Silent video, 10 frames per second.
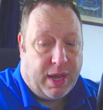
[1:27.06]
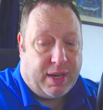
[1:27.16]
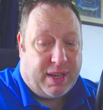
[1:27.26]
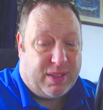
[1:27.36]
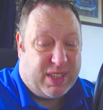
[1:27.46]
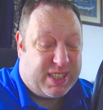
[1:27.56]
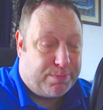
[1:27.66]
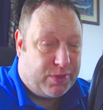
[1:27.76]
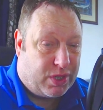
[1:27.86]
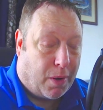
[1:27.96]
Now, this
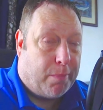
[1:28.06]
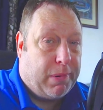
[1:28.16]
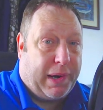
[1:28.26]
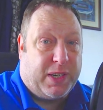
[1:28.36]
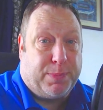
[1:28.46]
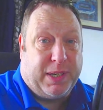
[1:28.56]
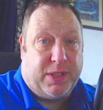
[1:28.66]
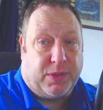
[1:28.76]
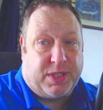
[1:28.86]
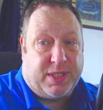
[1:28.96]
sort of prank has been
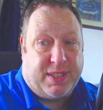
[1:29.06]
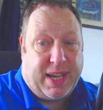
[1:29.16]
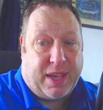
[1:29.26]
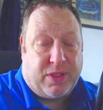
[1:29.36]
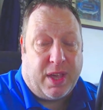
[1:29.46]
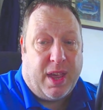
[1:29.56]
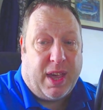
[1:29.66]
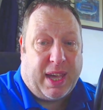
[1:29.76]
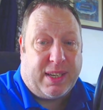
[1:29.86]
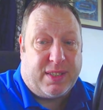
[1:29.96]
done to death,
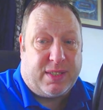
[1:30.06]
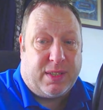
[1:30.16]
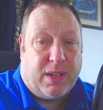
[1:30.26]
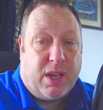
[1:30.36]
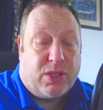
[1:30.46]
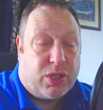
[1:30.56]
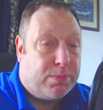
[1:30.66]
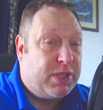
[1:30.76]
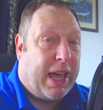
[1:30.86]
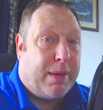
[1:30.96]
and
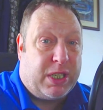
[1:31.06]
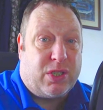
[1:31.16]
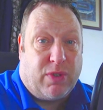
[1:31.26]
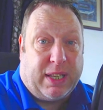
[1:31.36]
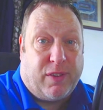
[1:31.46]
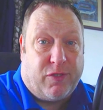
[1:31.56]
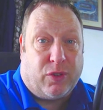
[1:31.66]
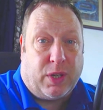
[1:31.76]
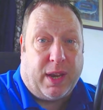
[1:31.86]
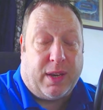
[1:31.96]
sometimes it's really
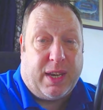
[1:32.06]
funny.